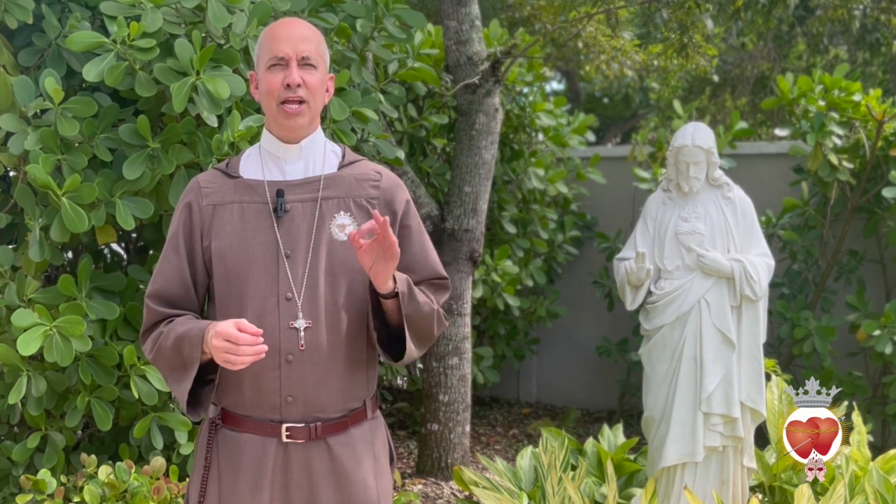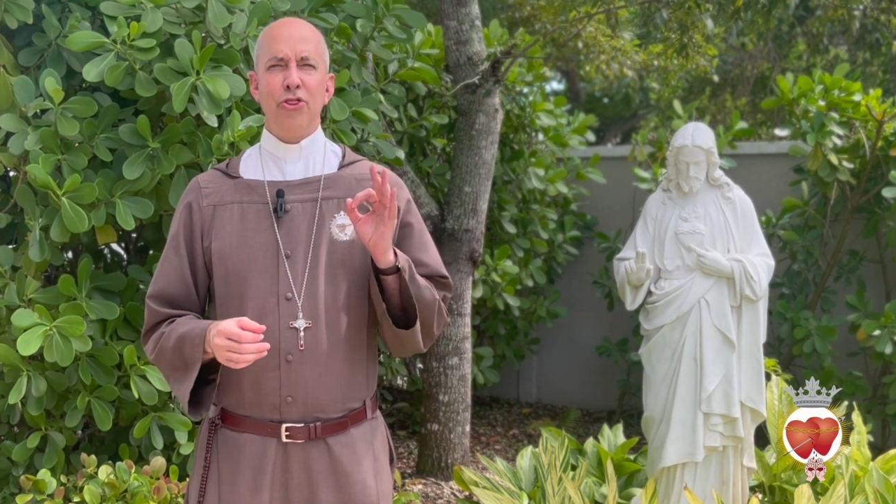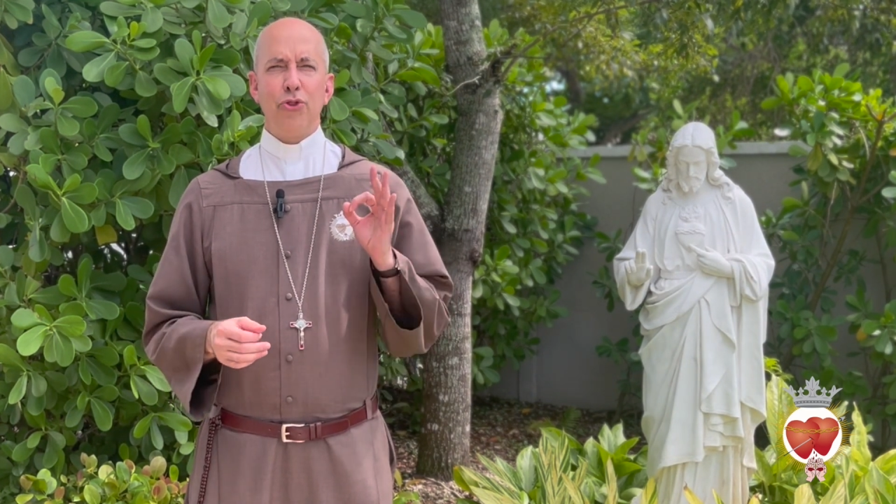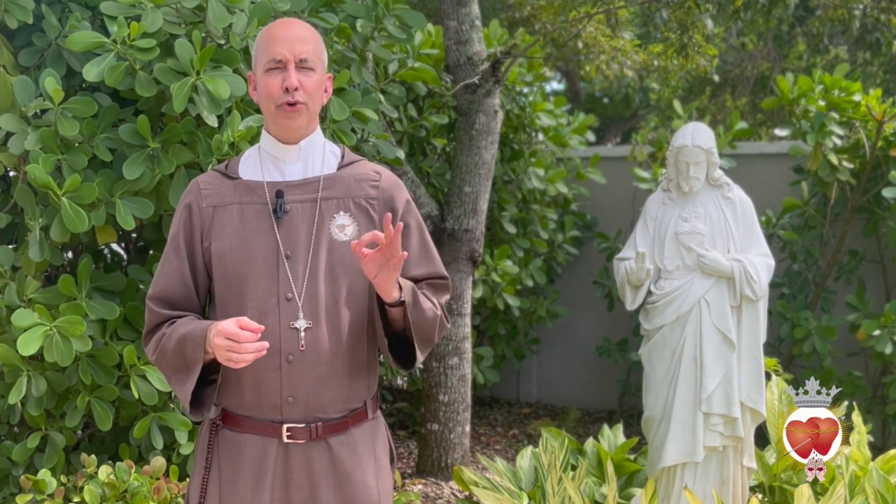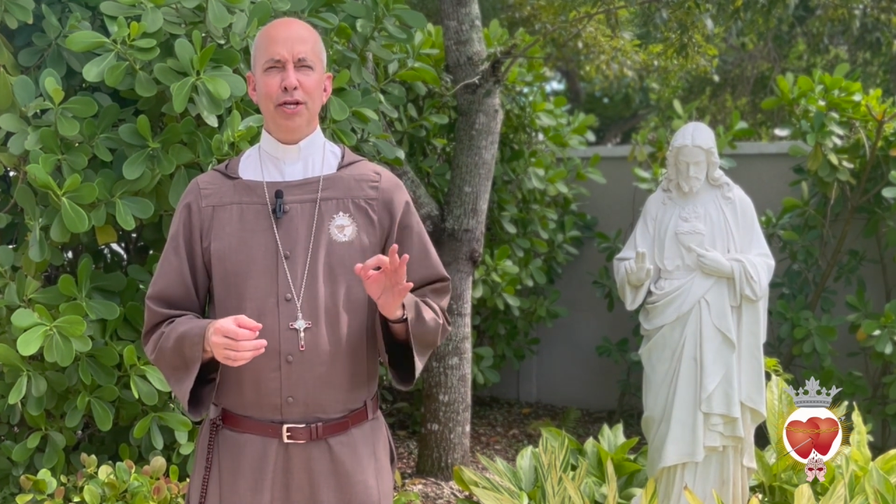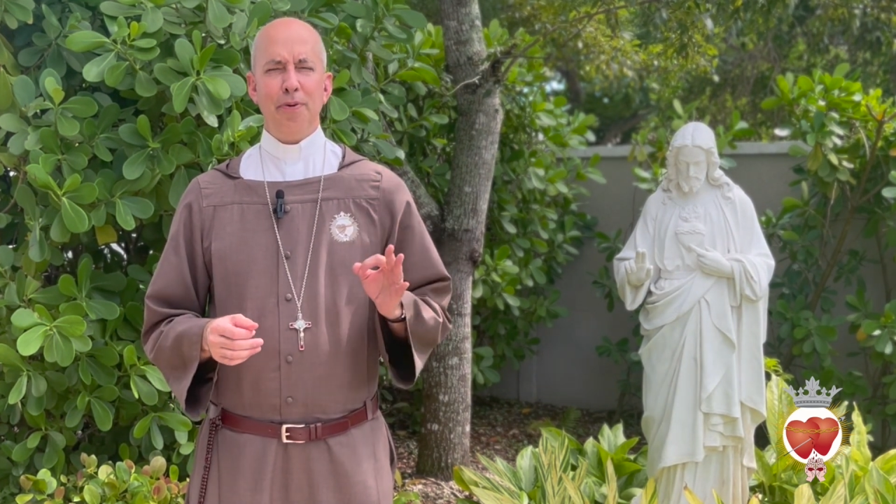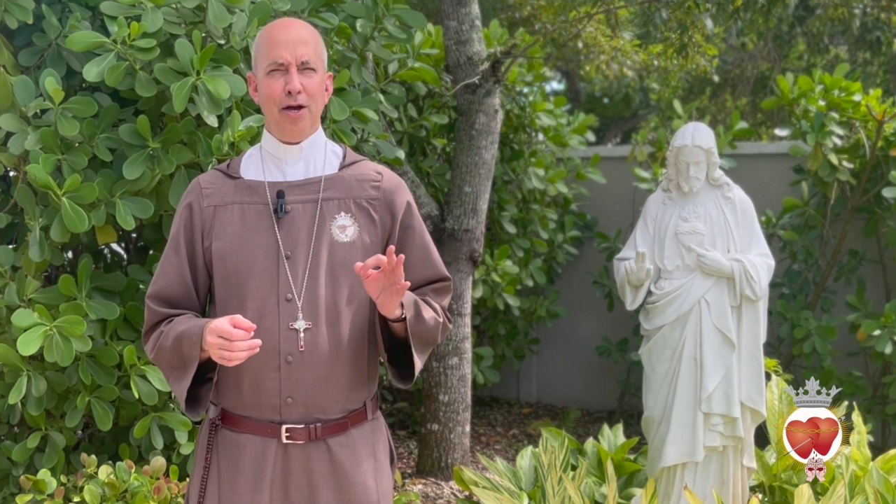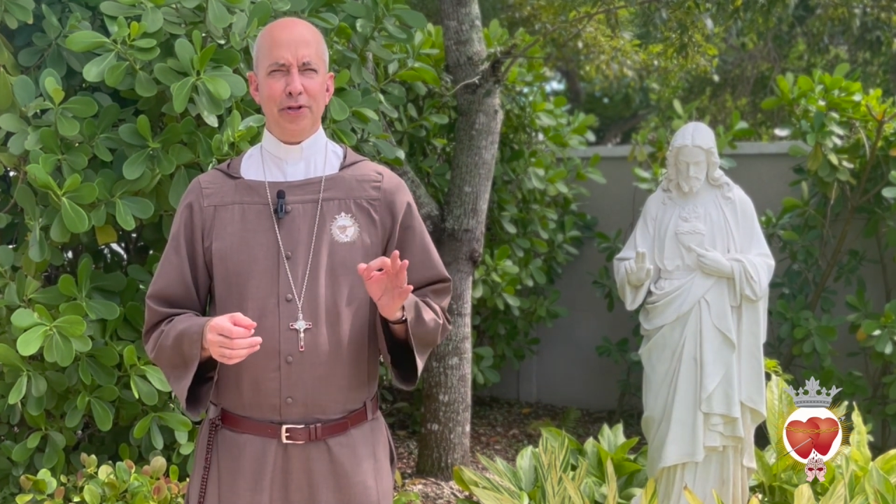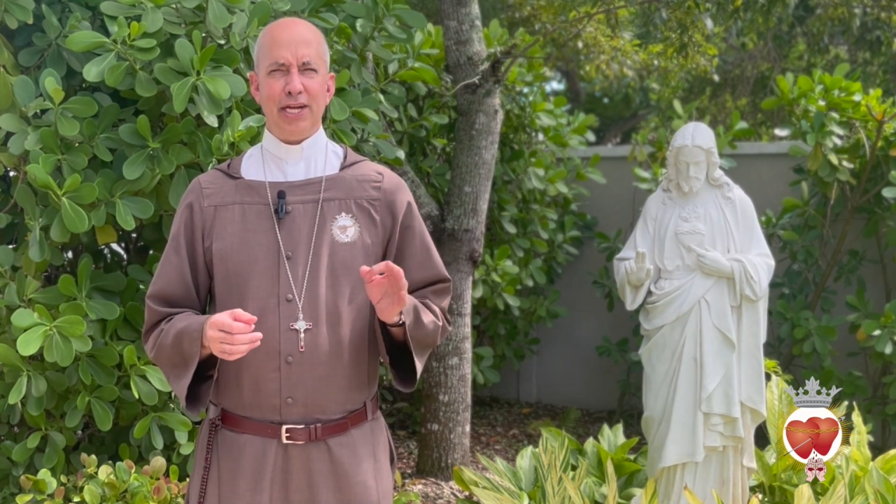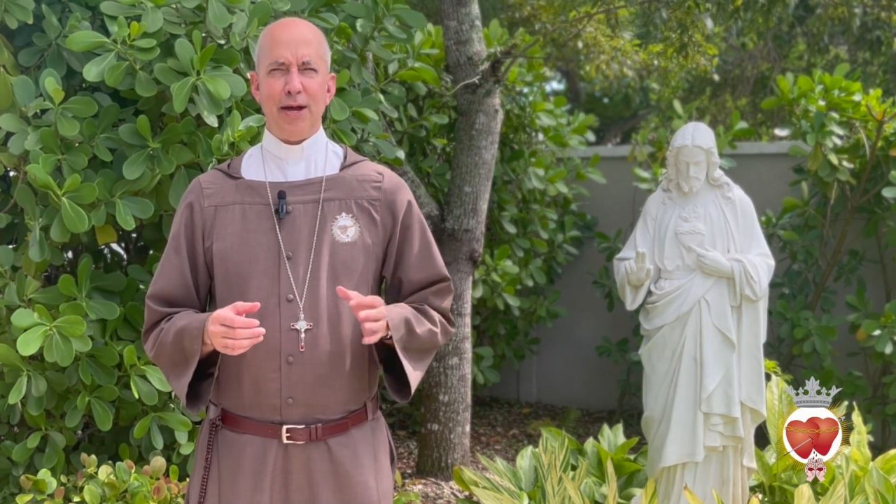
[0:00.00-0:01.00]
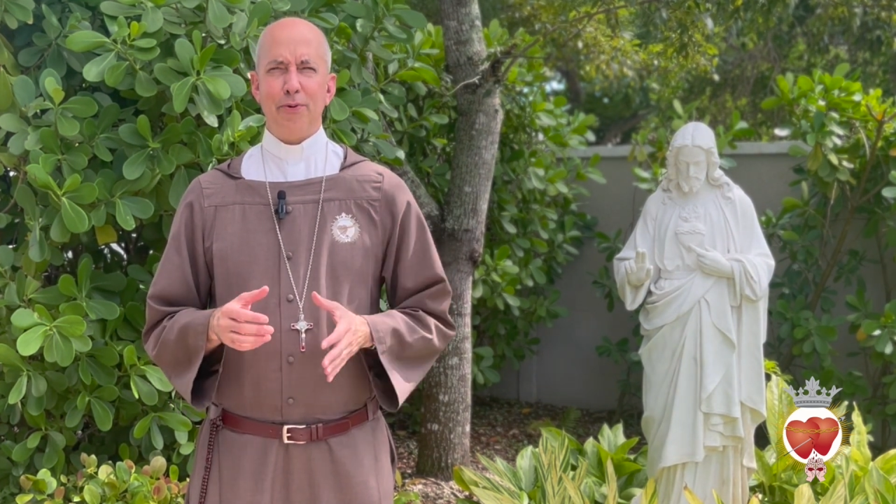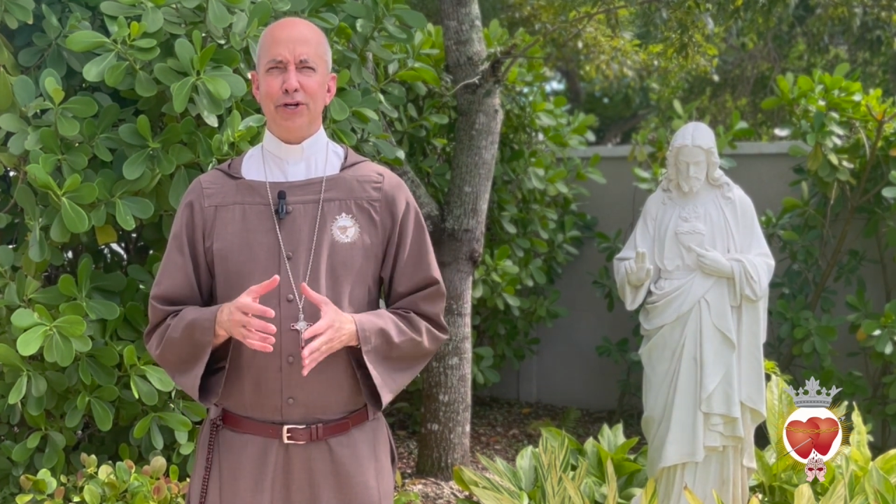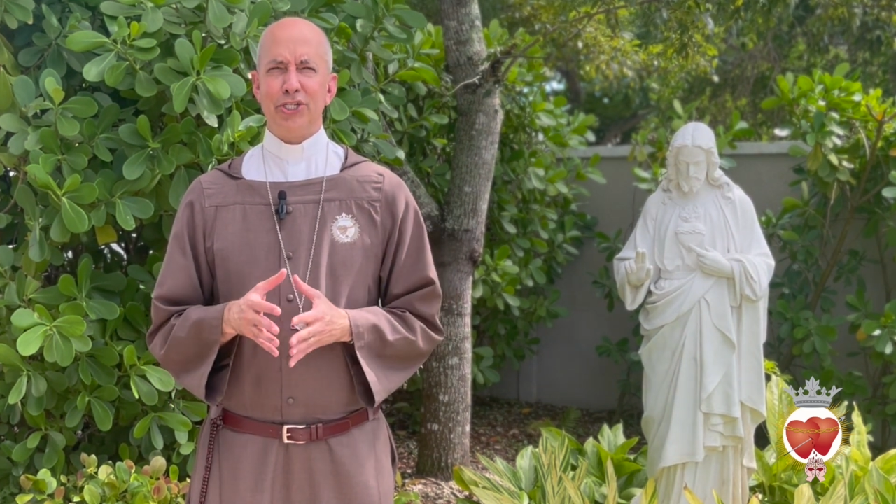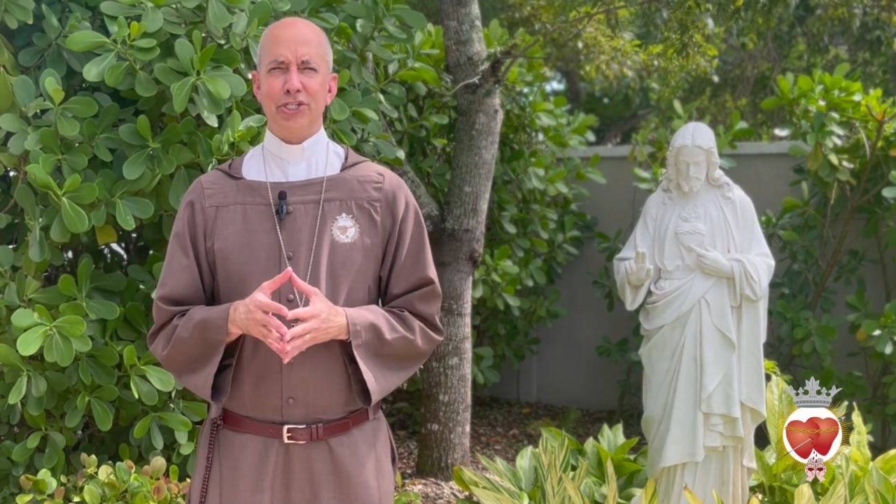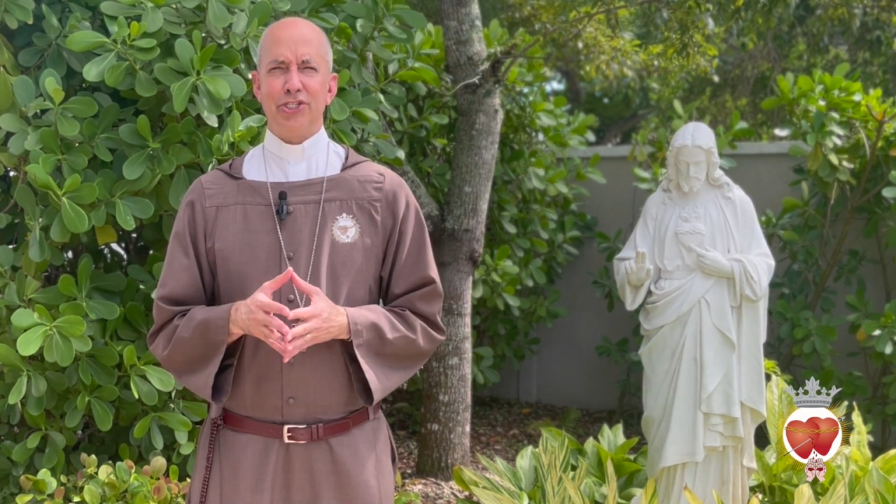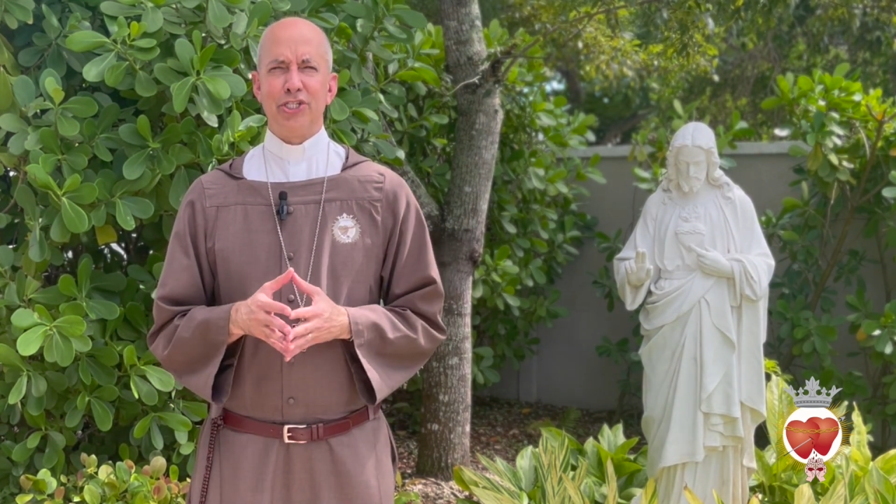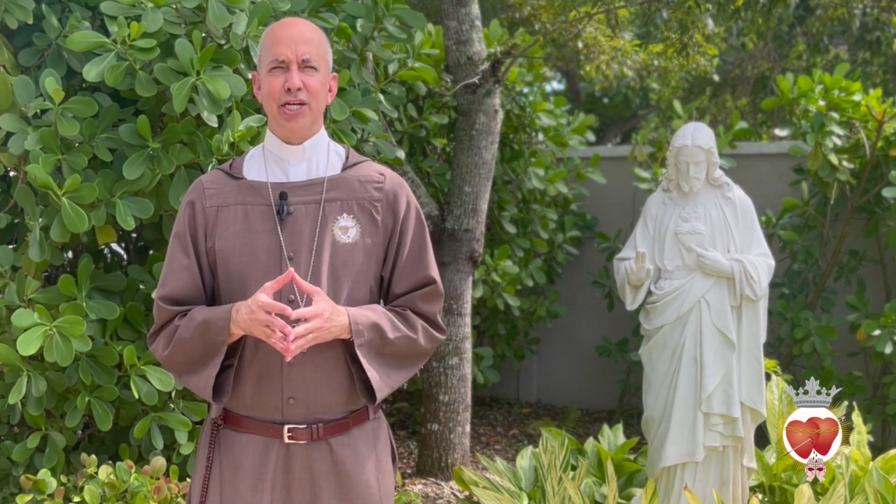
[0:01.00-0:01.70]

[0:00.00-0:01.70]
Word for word: in 3 public apparitions.